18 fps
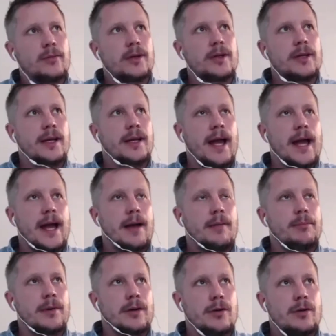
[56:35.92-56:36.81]
can
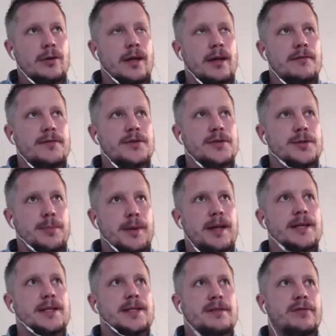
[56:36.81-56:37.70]
happen. You give
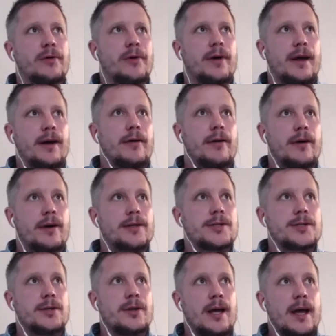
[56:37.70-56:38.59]
space for
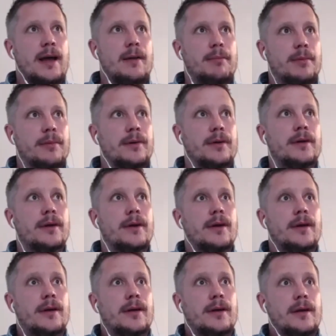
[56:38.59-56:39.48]
Eros to happen
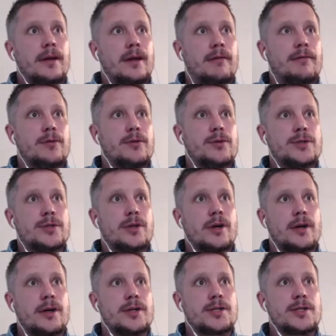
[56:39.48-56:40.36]
if you
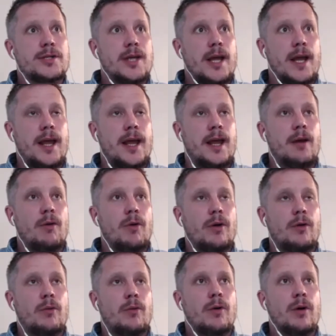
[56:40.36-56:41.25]
start saying what
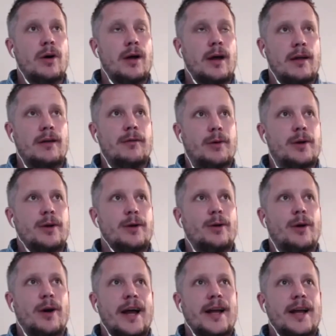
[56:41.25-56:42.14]
you want, what
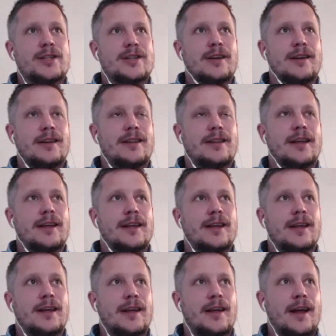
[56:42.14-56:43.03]
you're actually
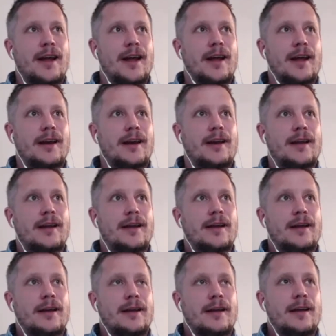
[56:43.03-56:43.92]
thinking, and
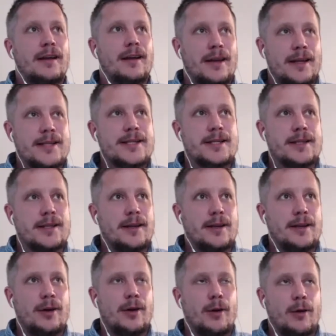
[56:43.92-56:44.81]
listen,
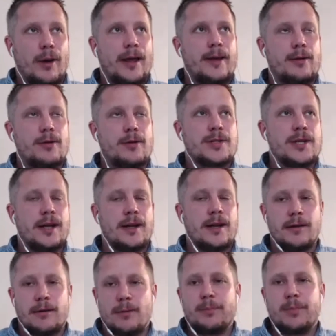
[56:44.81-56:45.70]
you know, like you
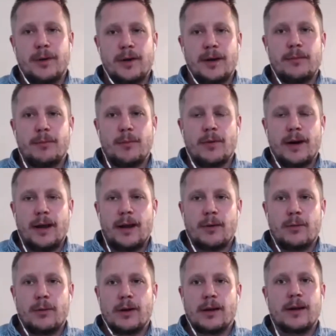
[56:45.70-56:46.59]
said, you put it more
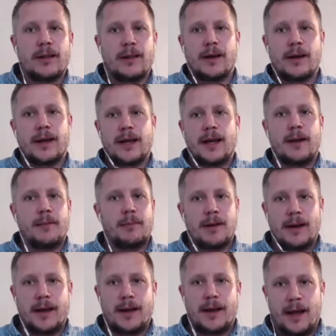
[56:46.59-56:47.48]
eloquently than I can,
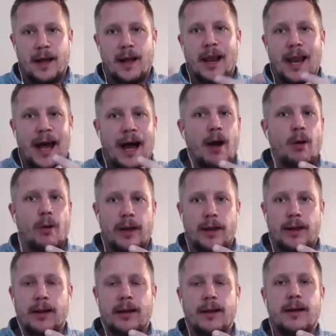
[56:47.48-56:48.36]
but like
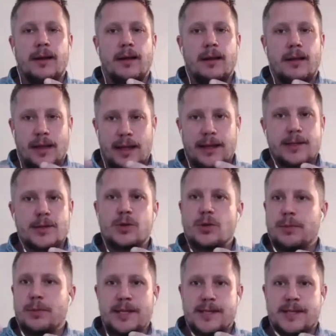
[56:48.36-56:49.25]
allowing things to
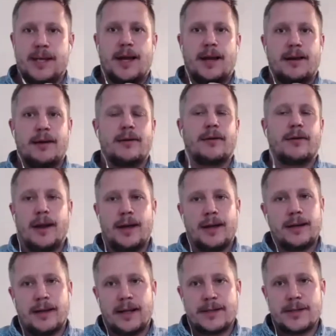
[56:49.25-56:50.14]
be said,
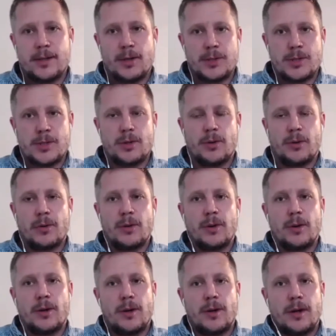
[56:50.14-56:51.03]
right? That's also
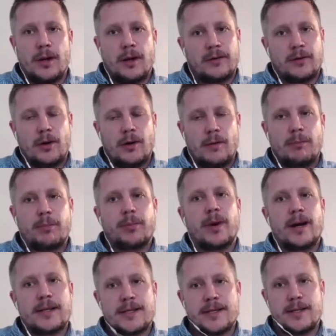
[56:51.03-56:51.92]
a certain
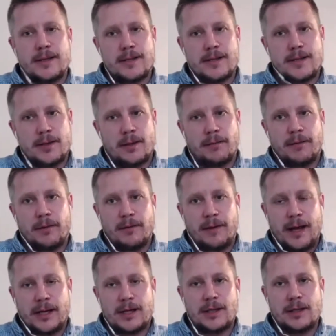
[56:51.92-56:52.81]
presence of, of
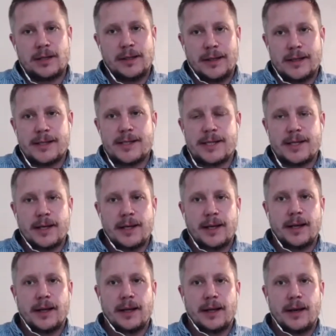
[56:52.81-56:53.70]
actually
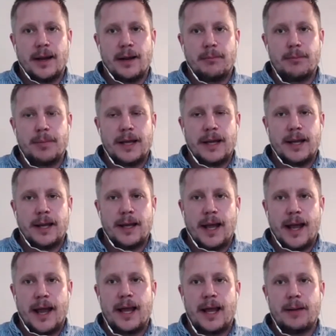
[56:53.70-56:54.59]
listening and, and being
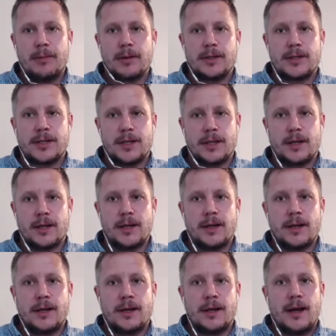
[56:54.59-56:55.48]
able to
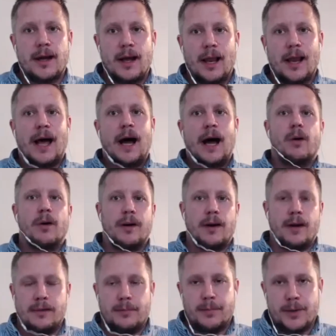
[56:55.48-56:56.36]
allow
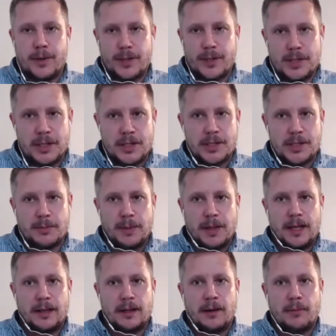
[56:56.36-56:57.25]
another person to
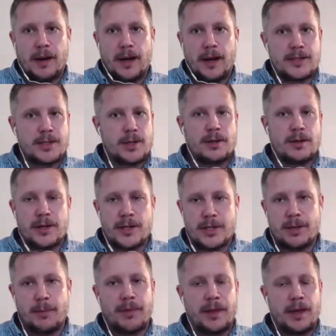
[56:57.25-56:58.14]
speak their mind. So there is
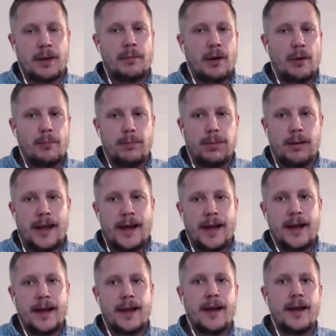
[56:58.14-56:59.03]
something about
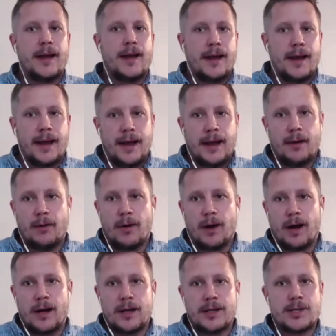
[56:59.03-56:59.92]
play,
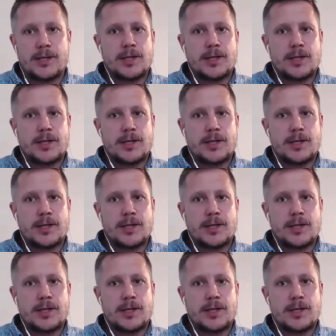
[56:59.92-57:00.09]
eros,